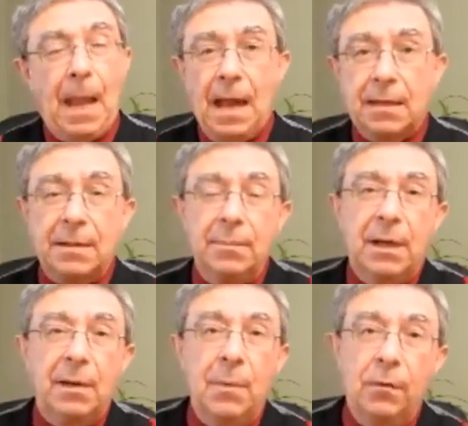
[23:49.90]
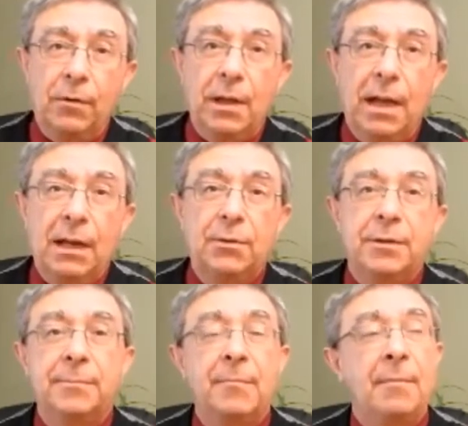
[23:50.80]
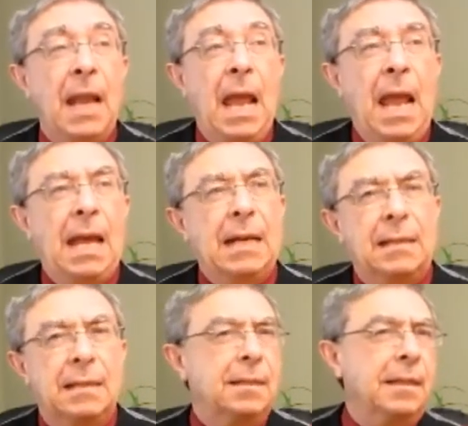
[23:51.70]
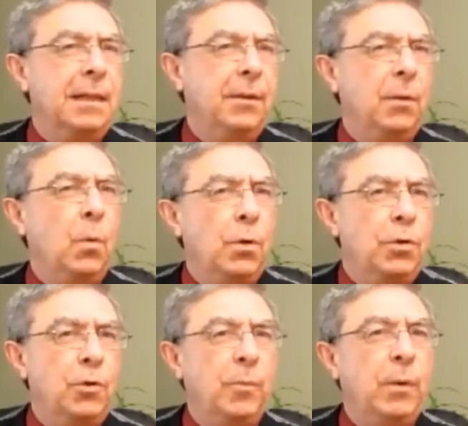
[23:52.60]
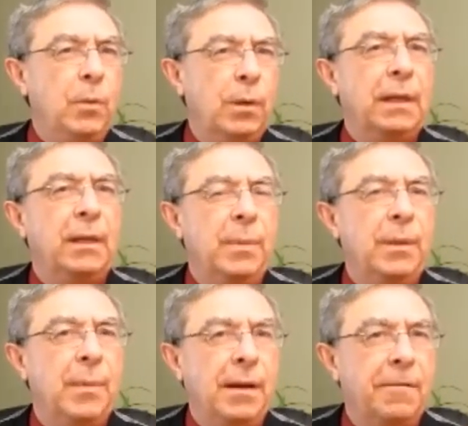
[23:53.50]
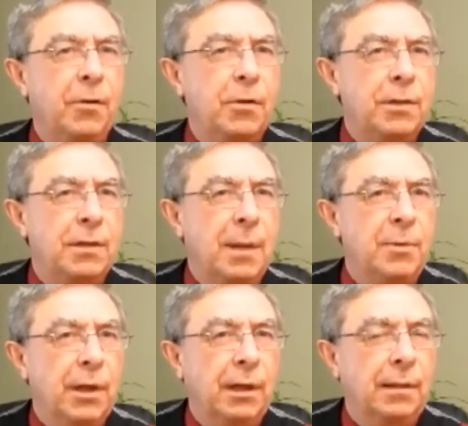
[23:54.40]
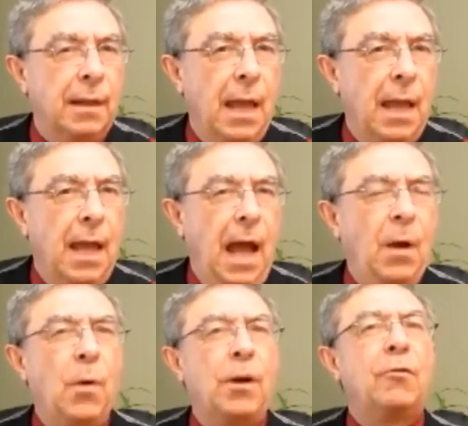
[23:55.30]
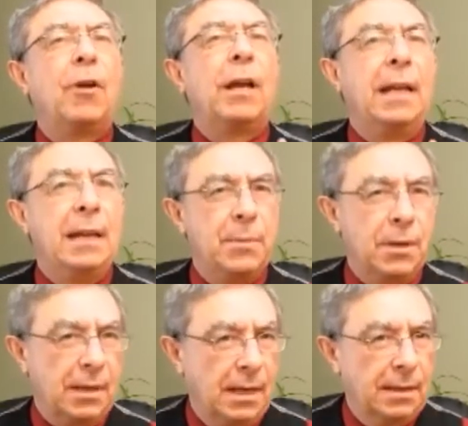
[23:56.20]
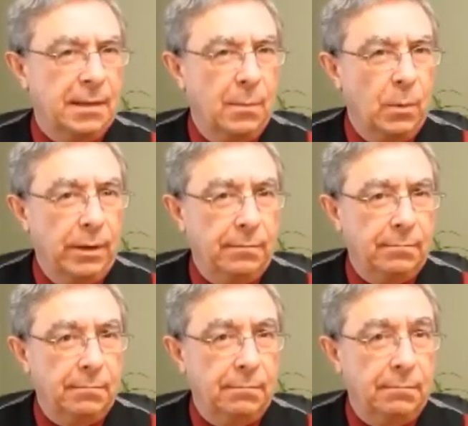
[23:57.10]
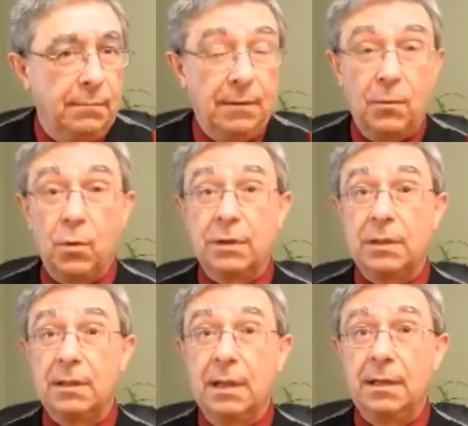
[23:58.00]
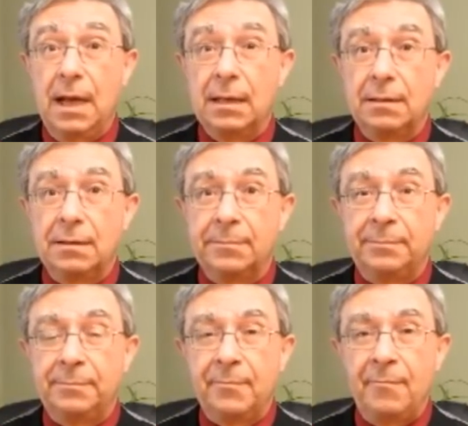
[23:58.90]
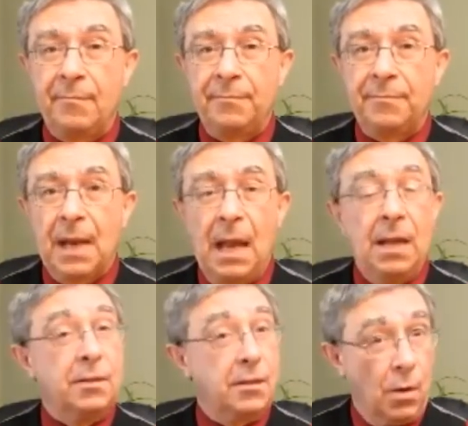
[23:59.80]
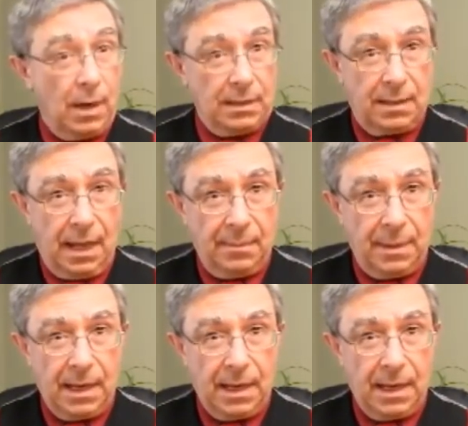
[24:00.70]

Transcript: asked him to come over to the house, and I said, Stephen, would you be willing to be my first subject? I want to try to hypnotize someone. And of course, he said yes. So I sat him